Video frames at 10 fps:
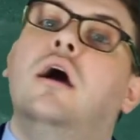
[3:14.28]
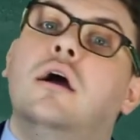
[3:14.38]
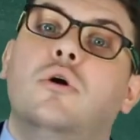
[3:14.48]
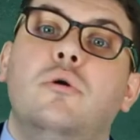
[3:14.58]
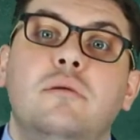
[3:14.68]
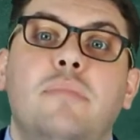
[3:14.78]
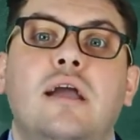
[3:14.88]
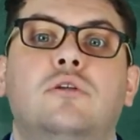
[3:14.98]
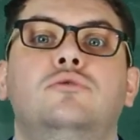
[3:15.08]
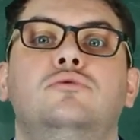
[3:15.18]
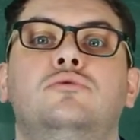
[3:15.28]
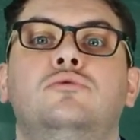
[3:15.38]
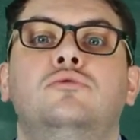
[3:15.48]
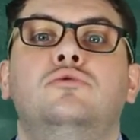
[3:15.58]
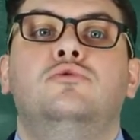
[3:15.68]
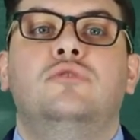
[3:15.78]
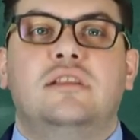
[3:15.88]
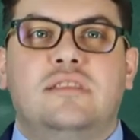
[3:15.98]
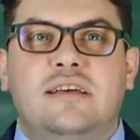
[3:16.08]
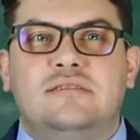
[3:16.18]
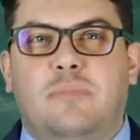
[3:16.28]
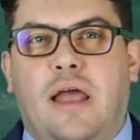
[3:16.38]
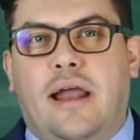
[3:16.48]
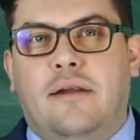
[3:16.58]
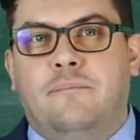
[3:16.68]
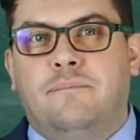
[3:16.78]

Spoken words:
Going back to the test plan,